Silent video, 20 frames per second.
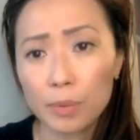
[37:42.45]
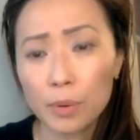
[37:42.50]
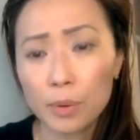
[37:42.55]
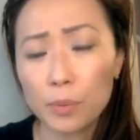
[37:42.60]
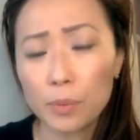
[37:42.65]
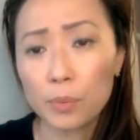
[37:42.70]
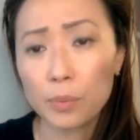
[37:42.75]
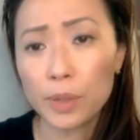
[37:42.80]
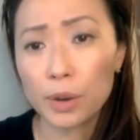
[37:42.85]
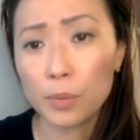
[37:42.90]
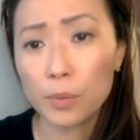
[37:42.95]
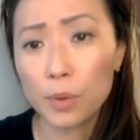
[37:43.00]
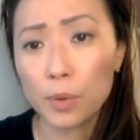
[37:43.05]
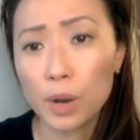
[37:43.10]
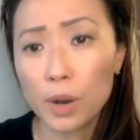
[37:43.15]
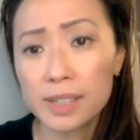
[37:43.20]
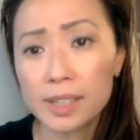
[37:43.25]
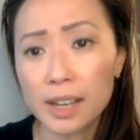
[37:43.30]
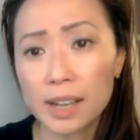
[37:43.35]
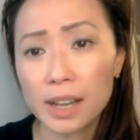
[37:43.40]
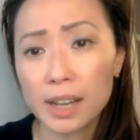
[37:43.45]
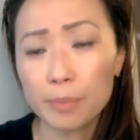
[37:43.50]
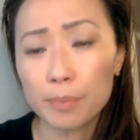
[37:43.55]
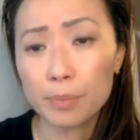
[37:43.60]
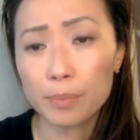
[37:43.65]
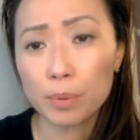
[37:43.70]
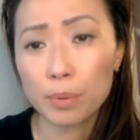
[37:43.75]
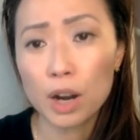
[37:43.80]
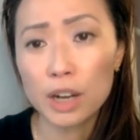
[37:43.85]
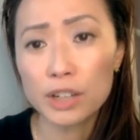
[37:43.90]
but there was a
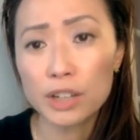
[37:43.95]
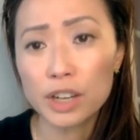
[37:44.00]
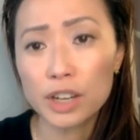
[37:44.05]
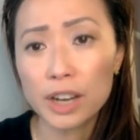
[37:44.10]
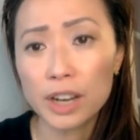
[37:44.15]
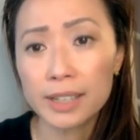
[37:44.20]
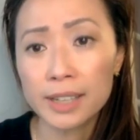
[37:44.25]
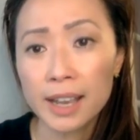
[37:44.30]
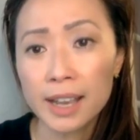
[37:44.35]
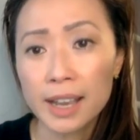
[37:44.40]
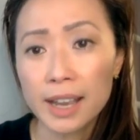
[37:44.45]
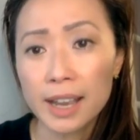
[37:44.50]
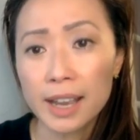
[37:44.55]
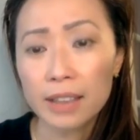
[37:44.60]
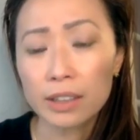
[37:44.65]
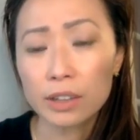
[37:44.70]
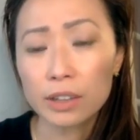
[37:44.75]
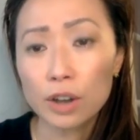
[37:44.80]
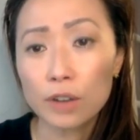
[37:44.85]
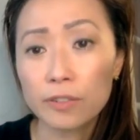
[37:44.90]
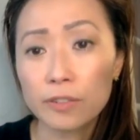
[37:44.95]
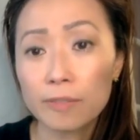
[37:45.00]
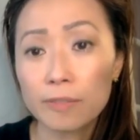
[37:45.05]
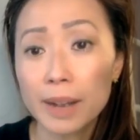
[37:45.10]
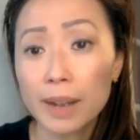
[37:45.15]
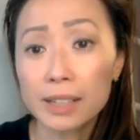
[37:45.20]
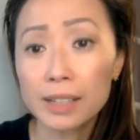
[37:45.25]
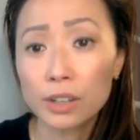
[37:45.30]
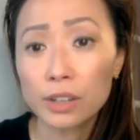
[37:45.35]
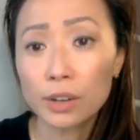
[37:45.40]
project in the Gulf of
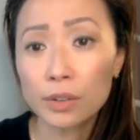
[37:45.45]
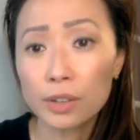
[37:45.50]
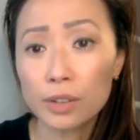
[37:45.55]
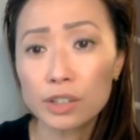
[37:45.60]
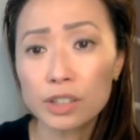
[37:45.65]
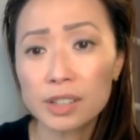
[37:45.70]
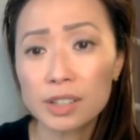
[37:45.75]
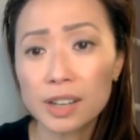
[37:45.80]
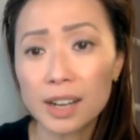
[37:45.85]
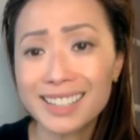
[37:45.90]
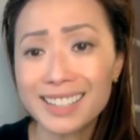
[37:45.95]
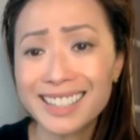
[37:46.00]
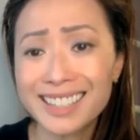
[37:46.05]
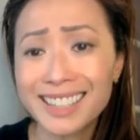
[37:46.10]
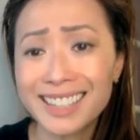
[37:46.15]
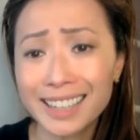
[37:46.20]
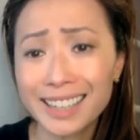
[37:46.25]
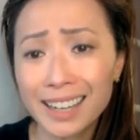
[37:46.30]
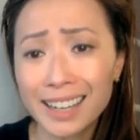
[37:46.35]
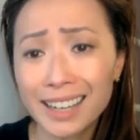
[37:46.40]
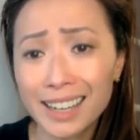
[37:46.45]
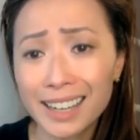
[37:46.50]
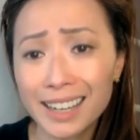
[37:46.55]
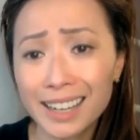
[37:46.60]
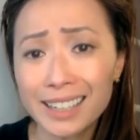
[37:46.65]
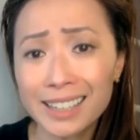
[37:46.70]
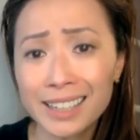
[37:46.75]
Mexico that just got denied,